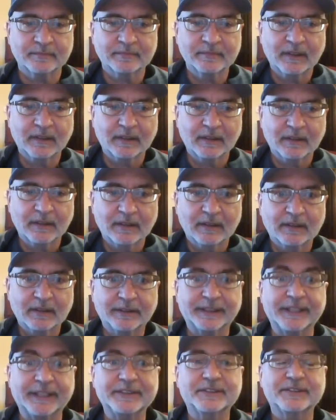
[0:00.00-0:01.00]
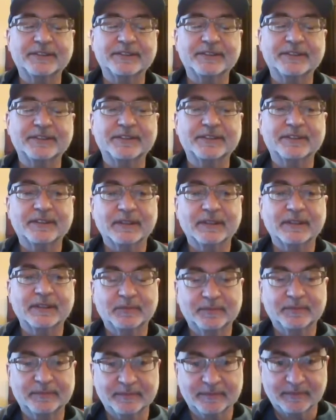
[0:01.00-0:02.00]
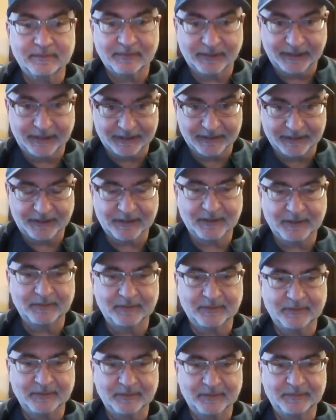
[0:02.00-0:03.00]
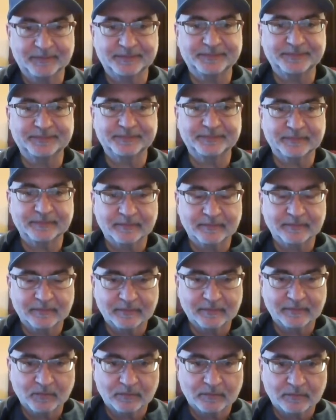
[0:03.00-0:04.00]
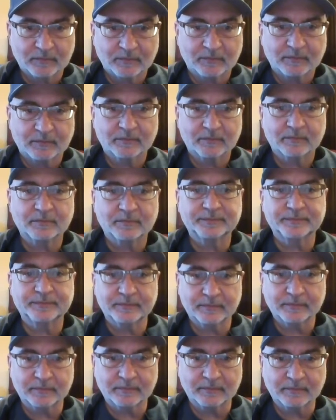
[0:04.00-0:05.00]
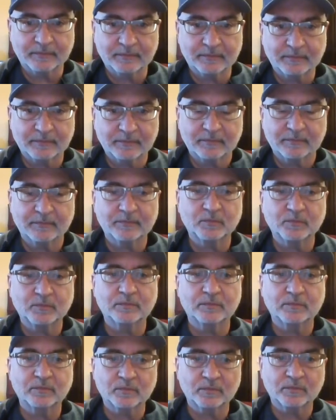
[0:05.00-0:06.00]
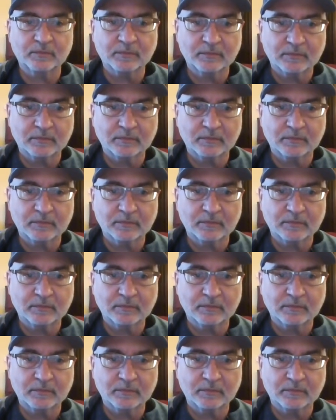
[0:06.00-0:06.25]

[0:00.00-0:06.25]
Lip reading: [no speech]